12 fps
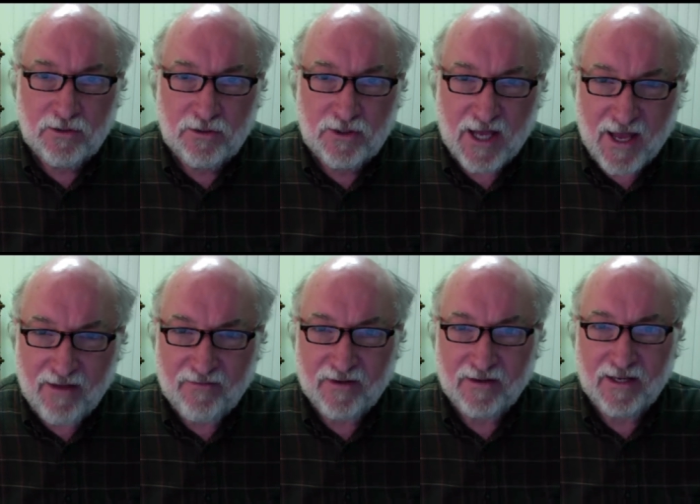to
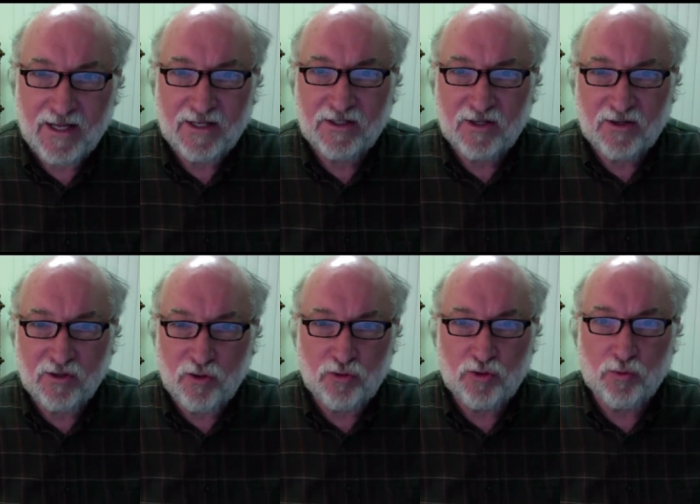heaven, into the
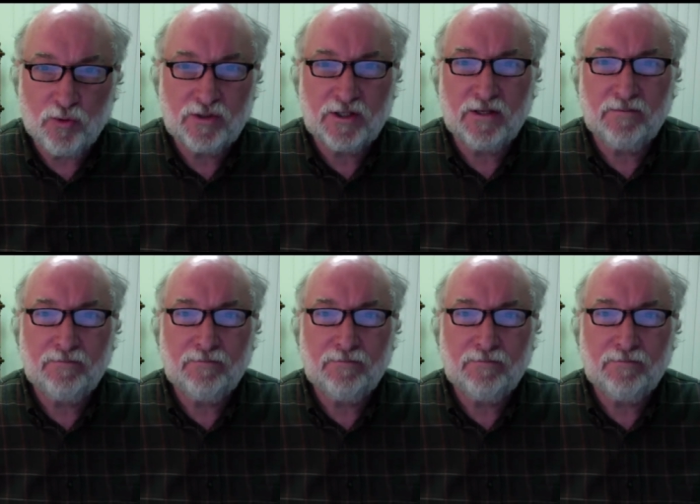New Jerusalem.